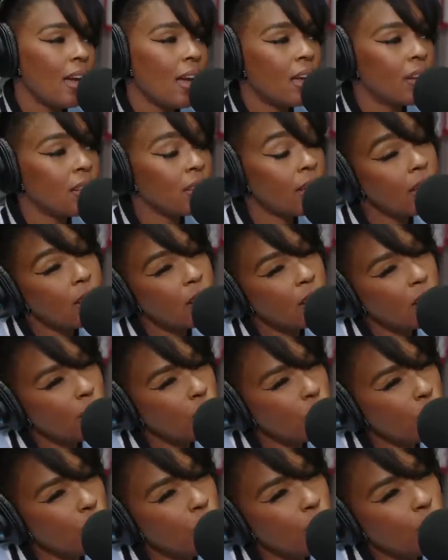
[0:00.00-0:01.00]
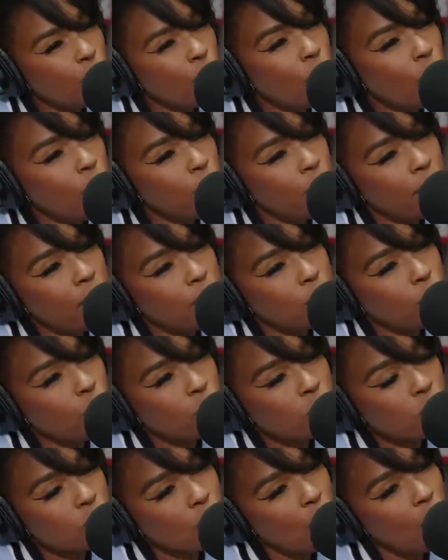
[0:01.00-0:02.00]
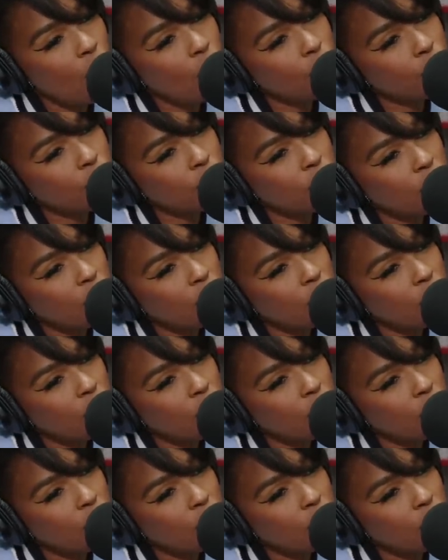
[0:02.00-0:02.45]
and yeah. leaning a little bit more on being more soft.